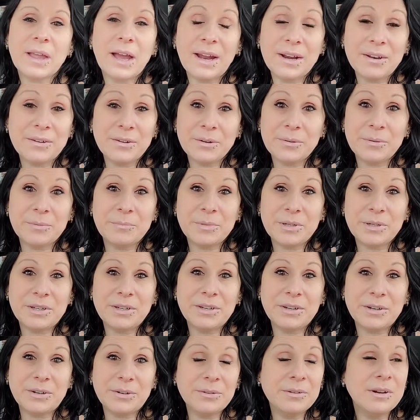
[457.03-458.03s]
I don't know what I'm gonna
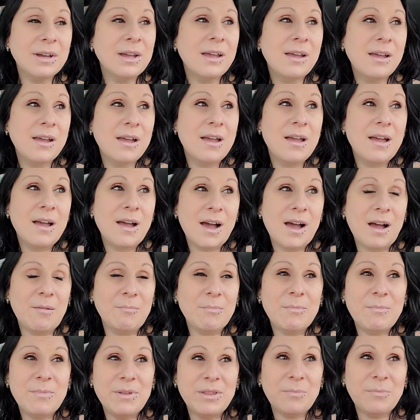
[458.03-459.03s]
do.
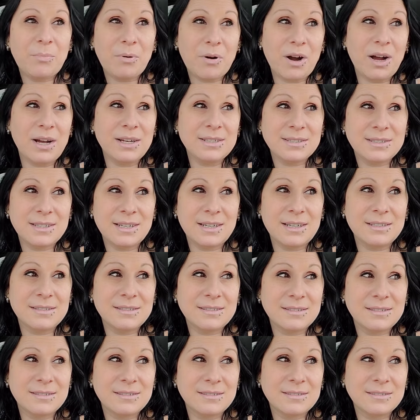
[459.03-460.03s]
Um, I'm in the
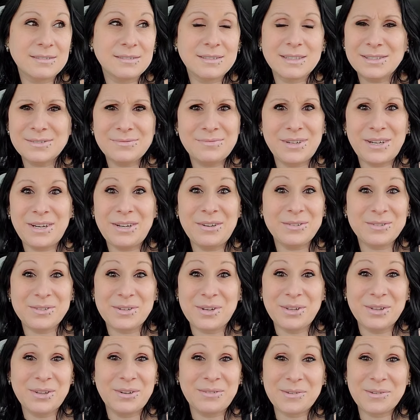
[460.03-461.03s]
process. This video is
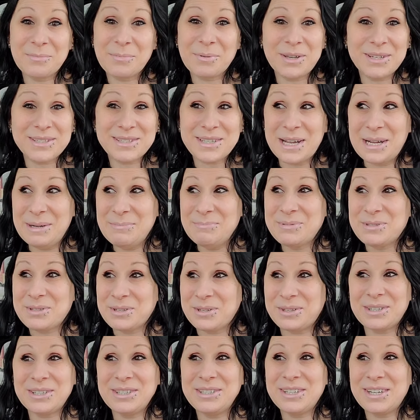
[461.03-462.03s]
all over the place. I'm
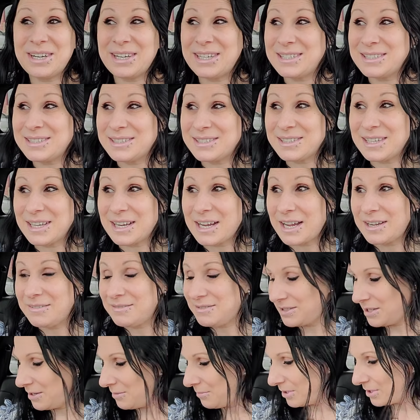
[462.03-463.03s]
sorry, you guys. Like, I
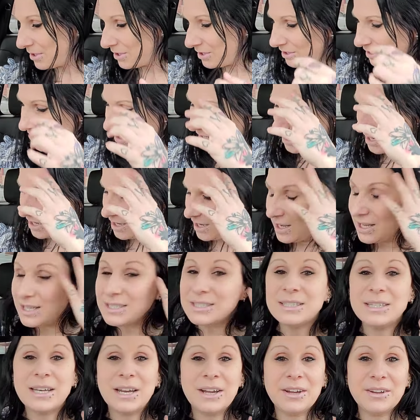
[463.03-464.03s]
have so much
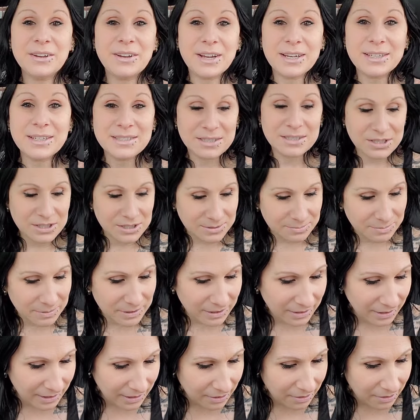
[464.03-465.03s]
to tell you guys. They've just
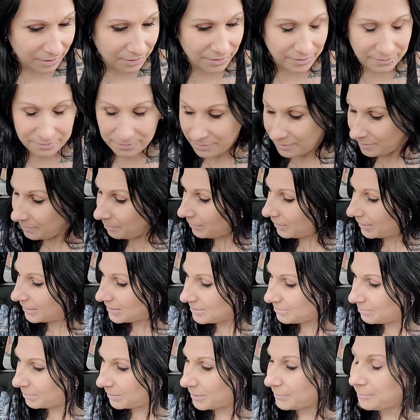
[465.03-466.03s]
been, like, all over the
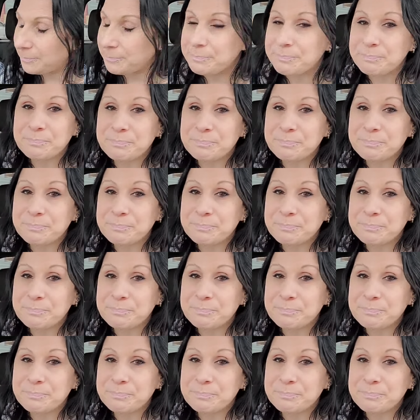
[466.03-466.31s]
place. But